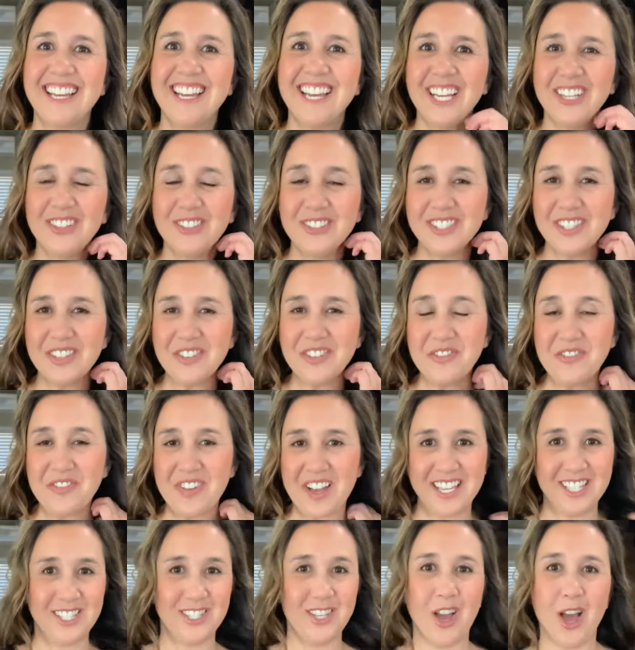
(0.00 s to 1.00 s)
Here's a
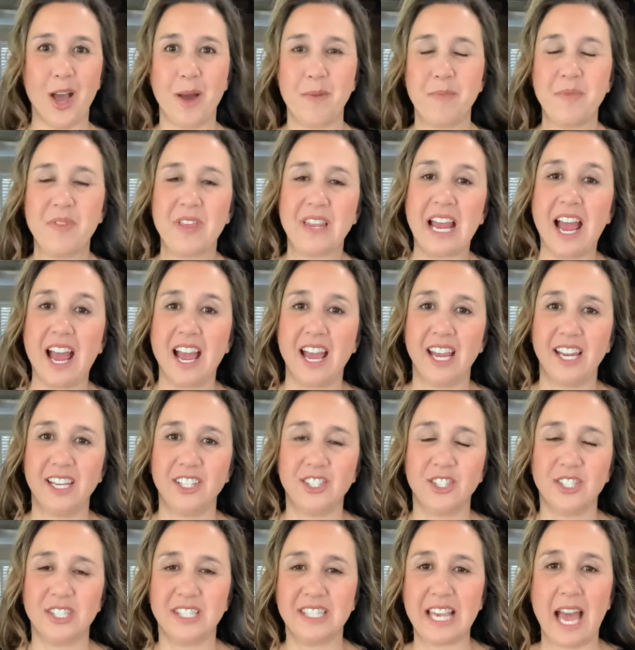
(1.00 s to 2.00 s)
fun top that I
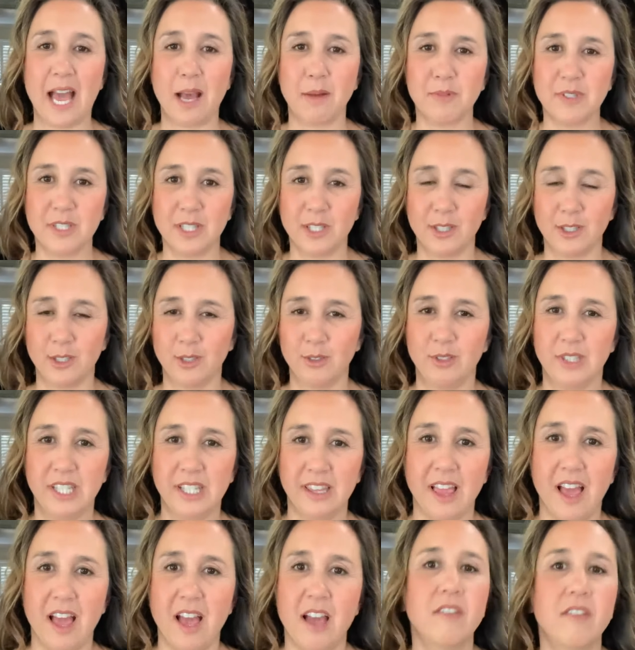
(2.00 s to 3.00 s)
just absolutely
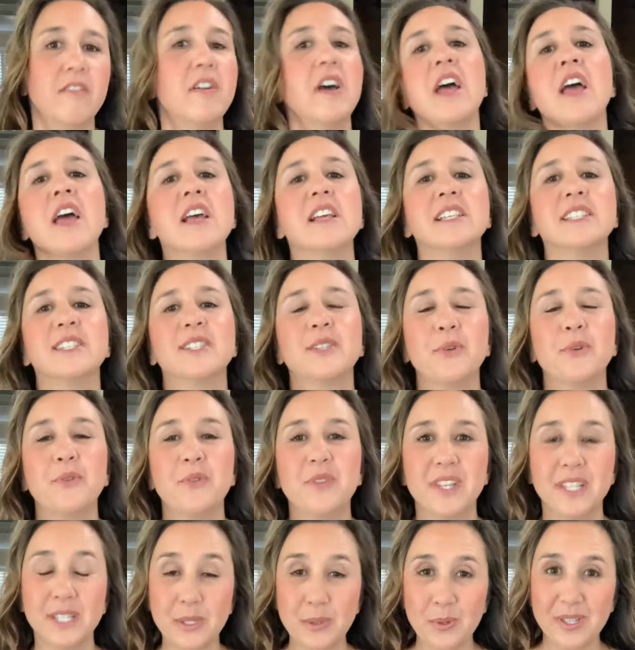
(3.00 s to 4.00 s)
love. So
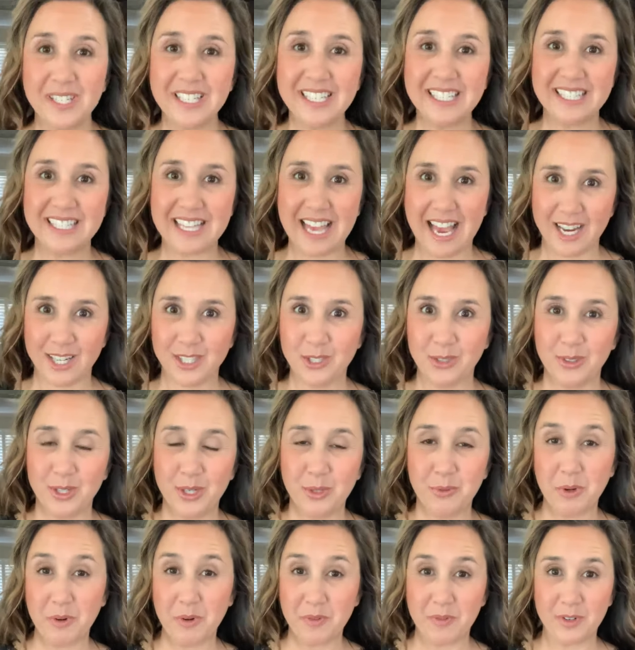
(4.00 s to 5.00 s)
this one is
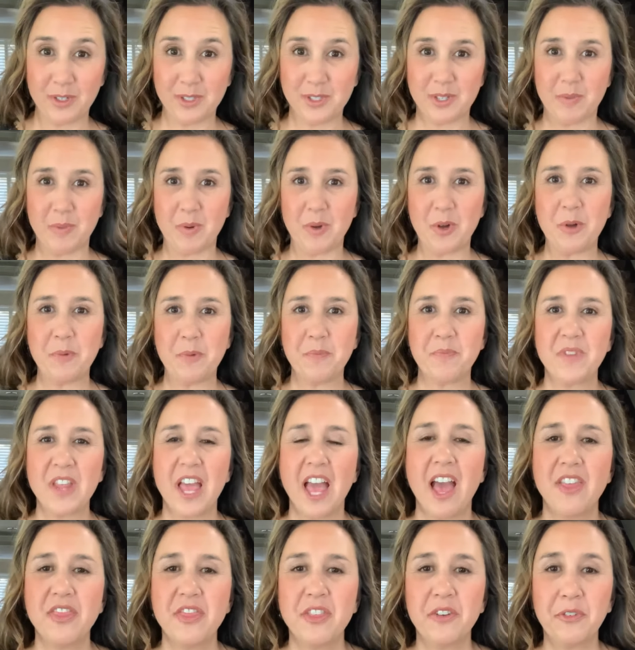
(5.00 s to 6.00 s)
actually reversible.
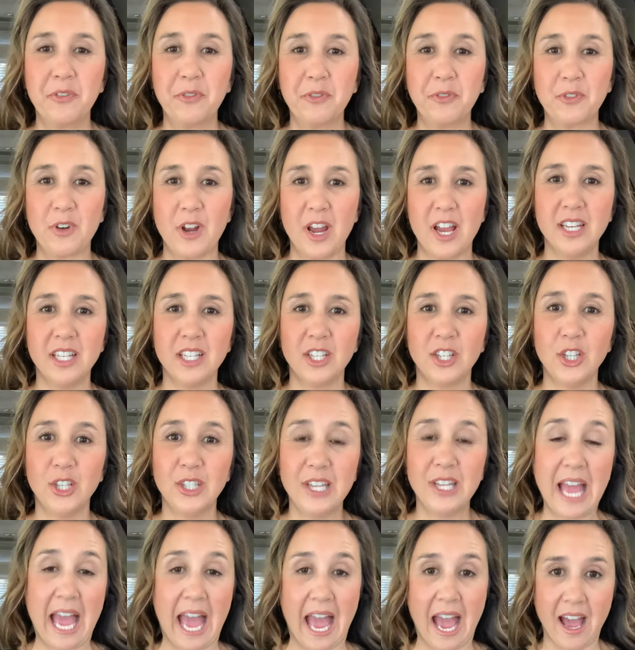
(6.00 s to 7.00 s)
The front
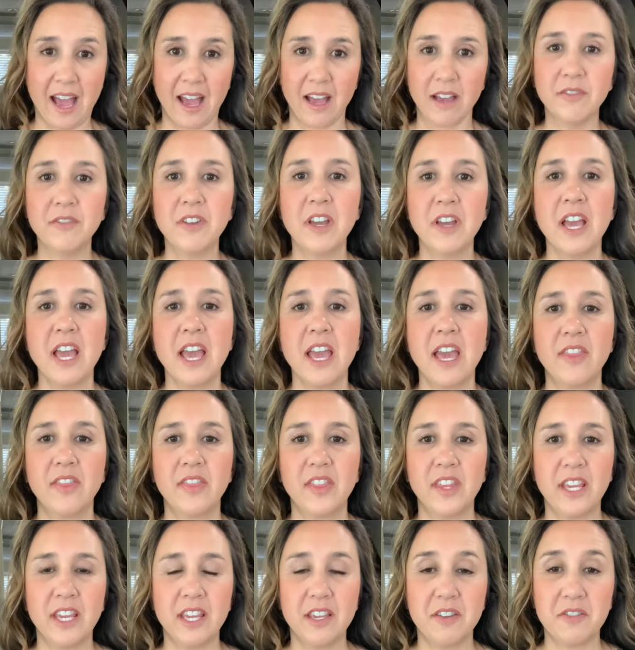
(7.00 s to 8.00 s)
could have
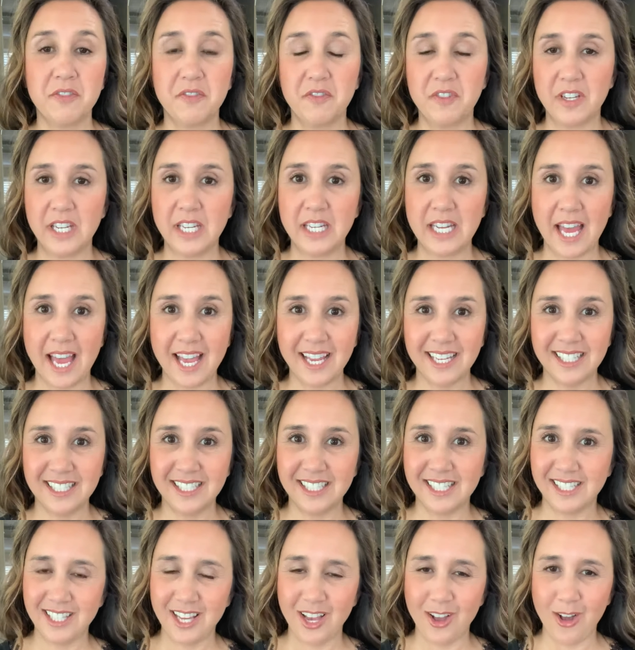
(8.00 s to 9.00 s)
the V-neck
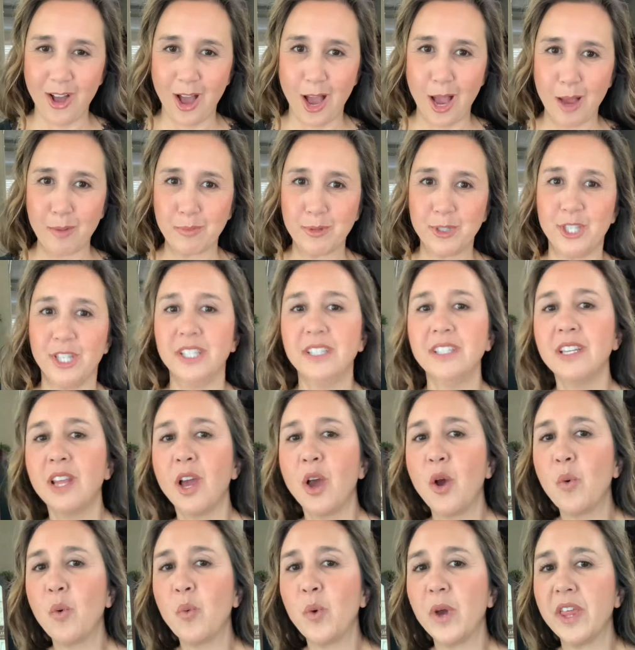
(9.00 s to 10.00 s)
detail option
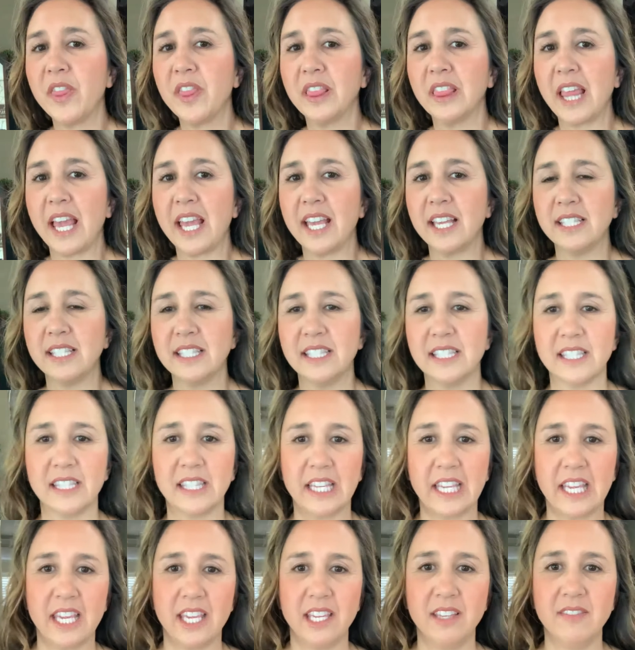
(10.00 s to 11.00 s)
with lace
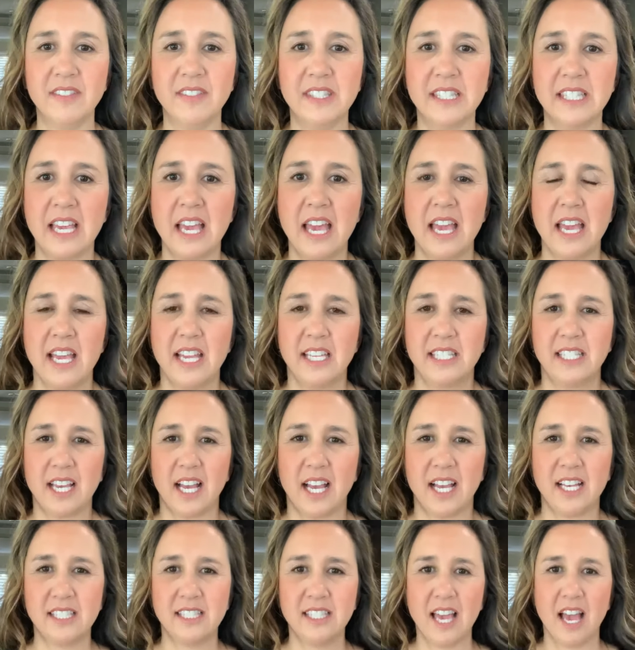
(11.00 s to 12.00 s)
sleeves. It
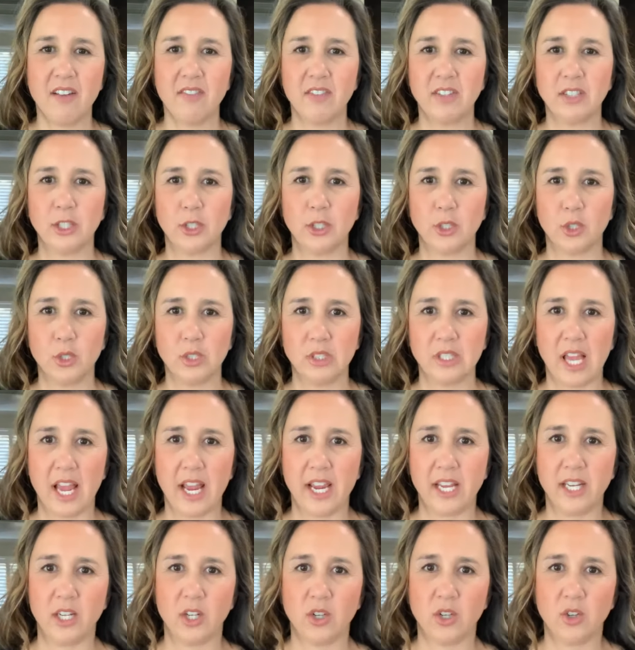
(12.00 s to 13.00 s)
does have a little
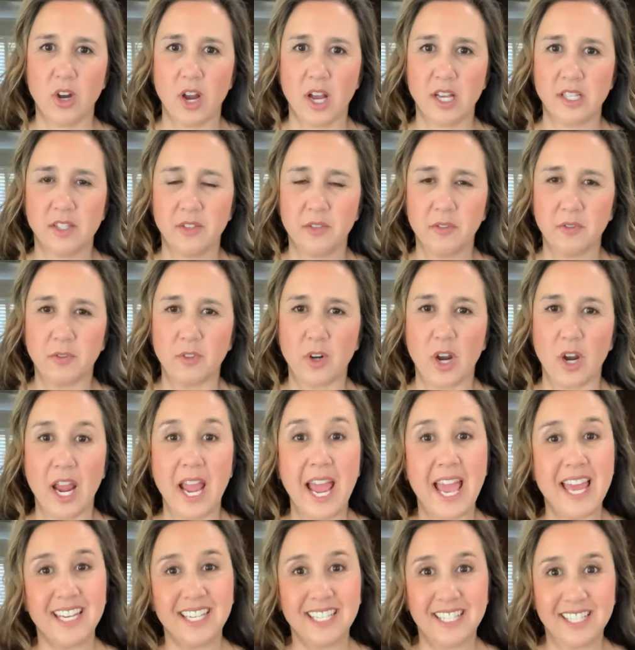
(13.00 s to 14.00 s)
line across the front
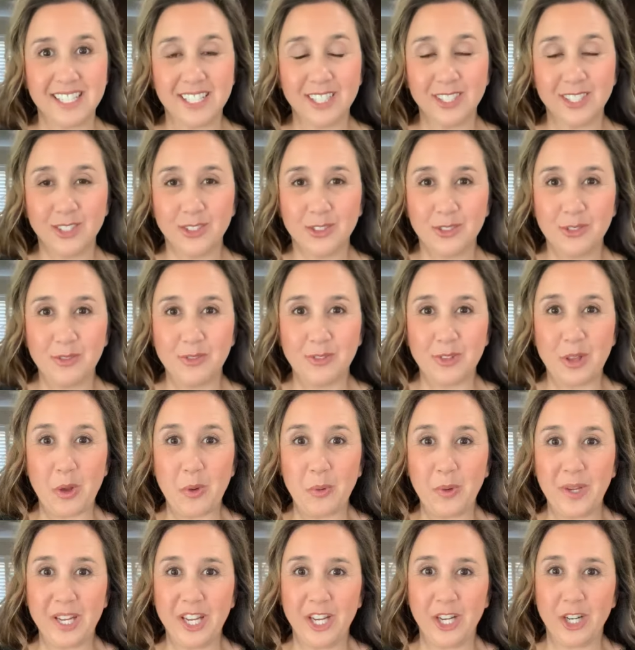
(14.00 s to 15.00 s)
and it is a little
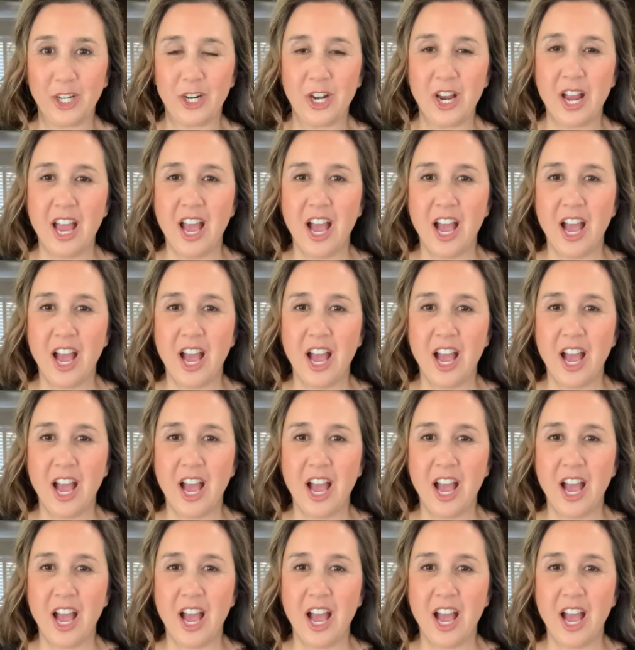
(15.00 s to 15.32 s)
flowier